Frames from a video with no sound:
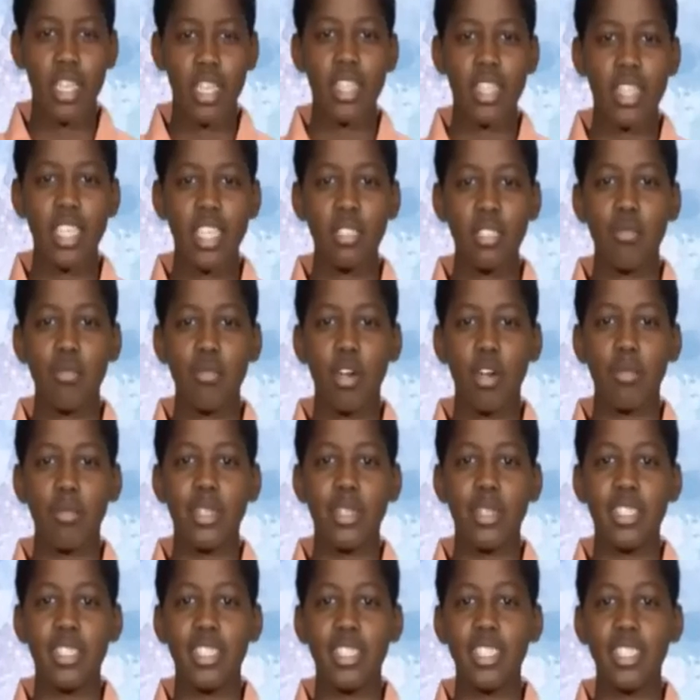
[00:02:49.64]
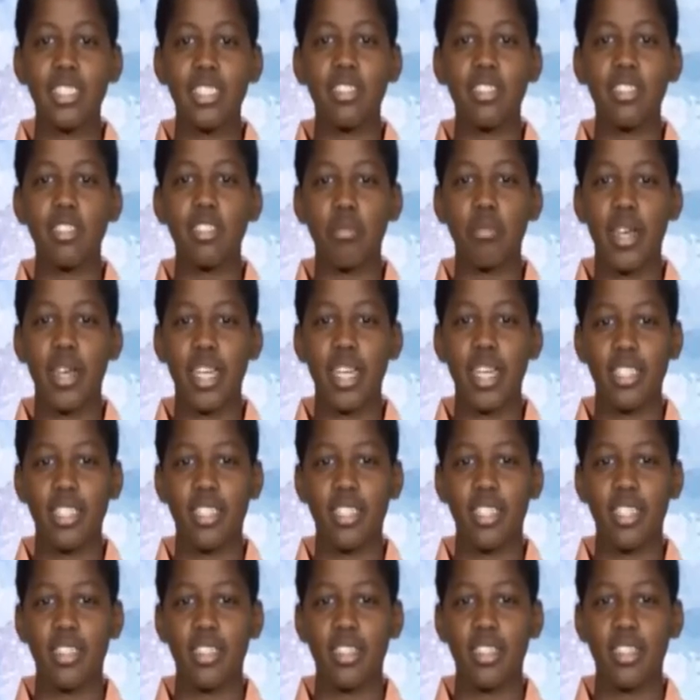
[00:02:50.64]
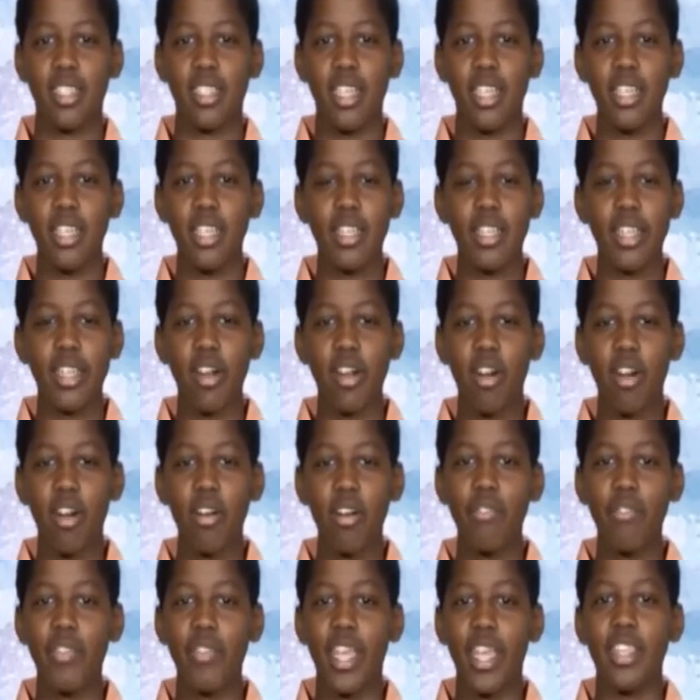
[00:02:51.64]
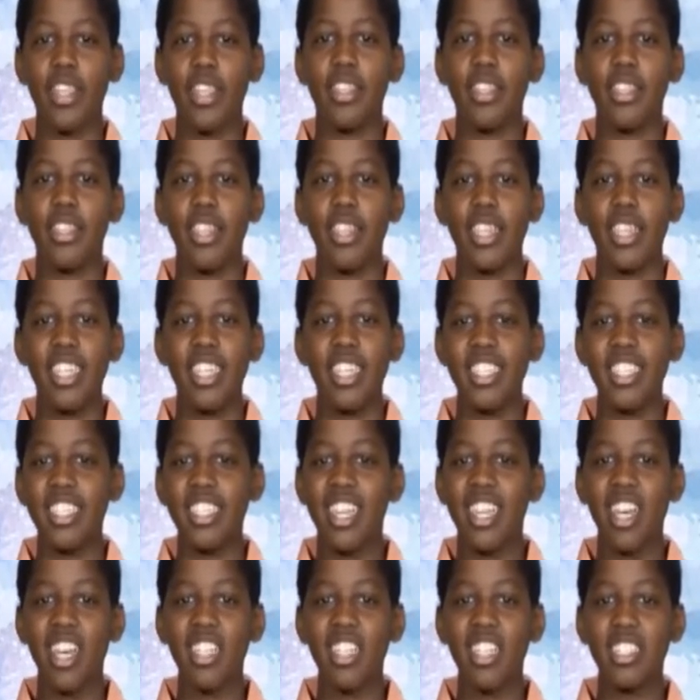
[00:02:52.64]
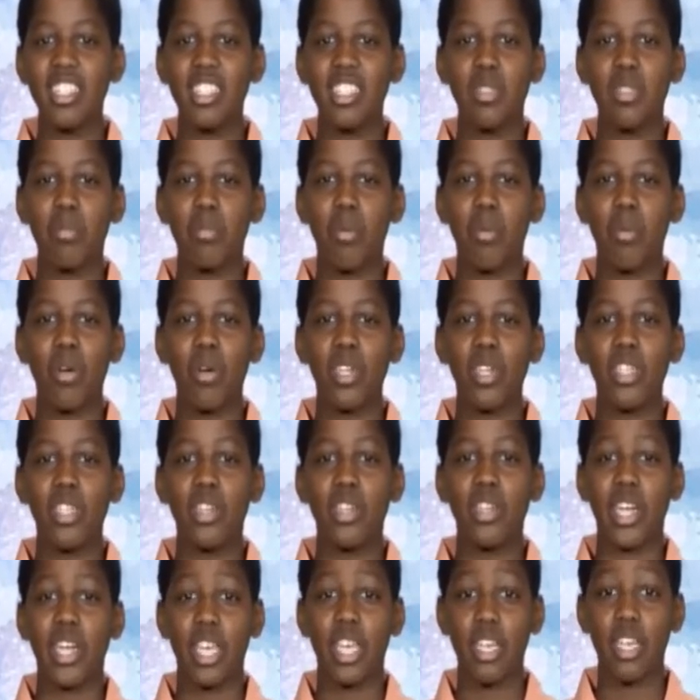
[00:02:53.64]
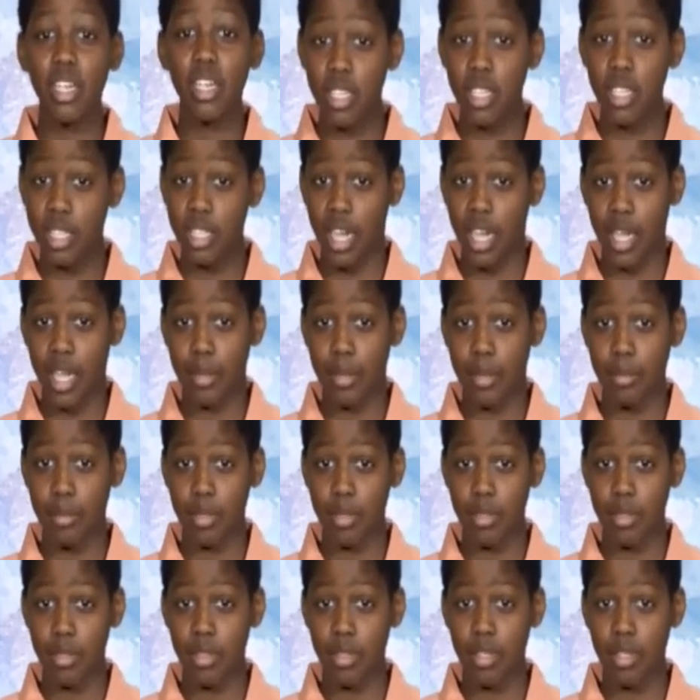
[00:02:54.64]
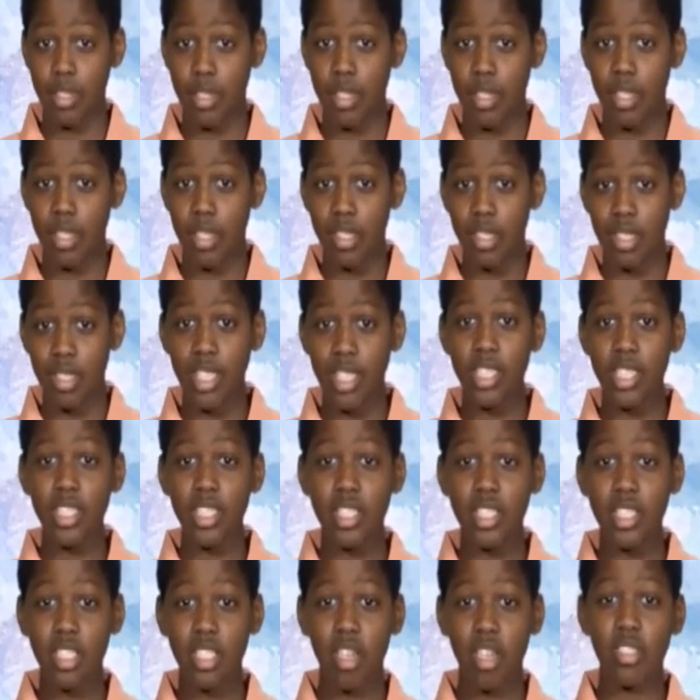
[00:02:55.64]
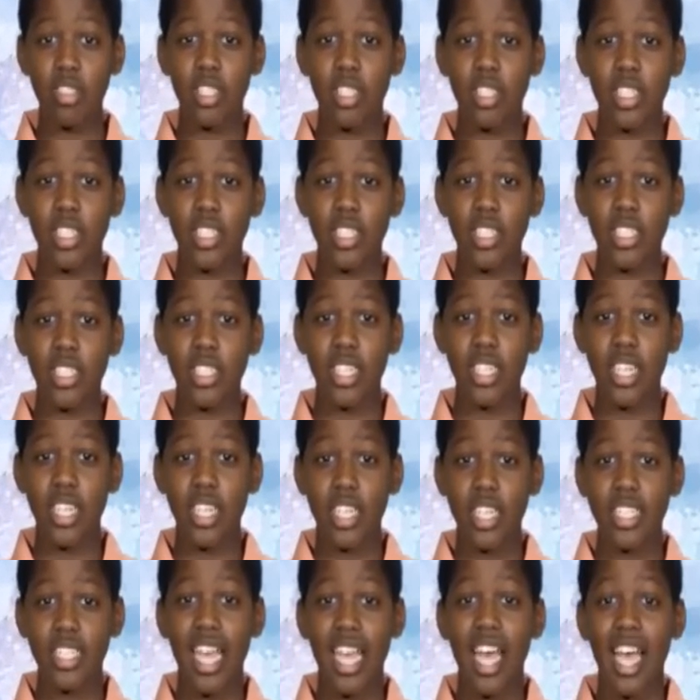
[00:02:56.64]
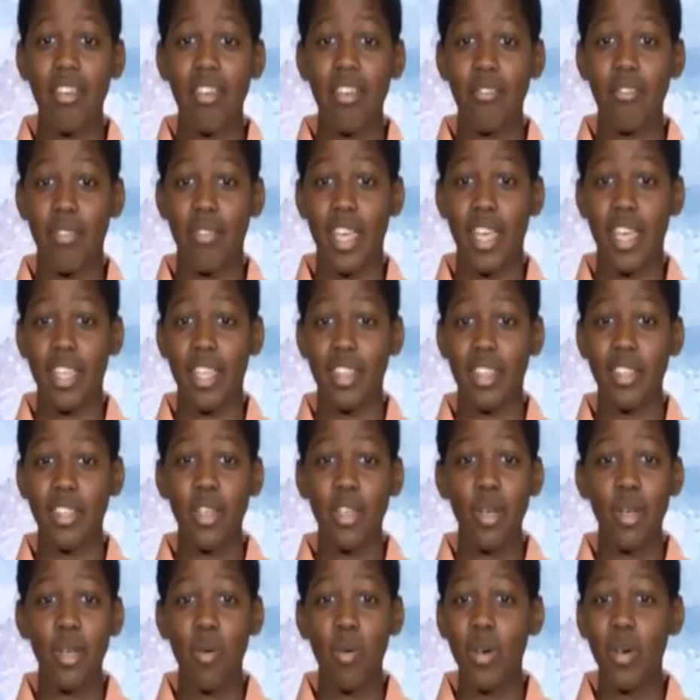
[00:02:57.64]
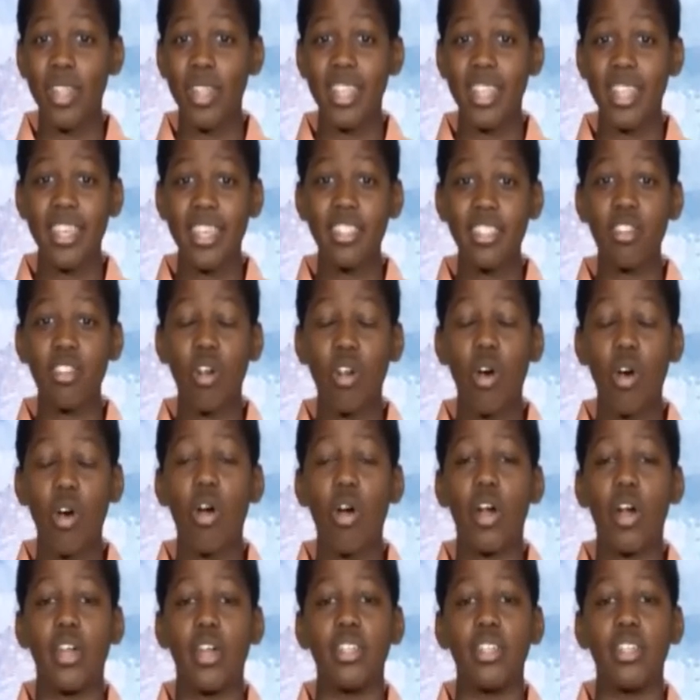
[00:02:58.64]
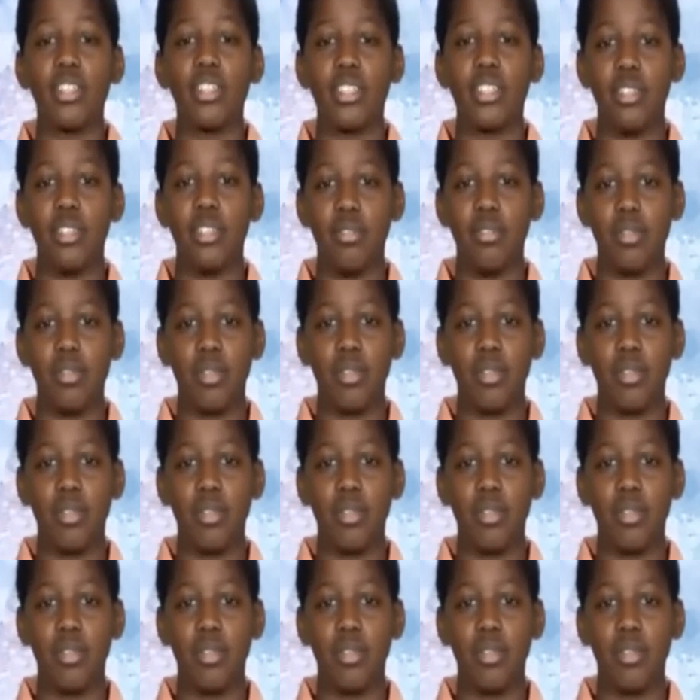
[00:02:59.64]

In this moment, Jesus reminds us that our faith is not just important during good times, Jesus shows us to have faith when things are hard, too.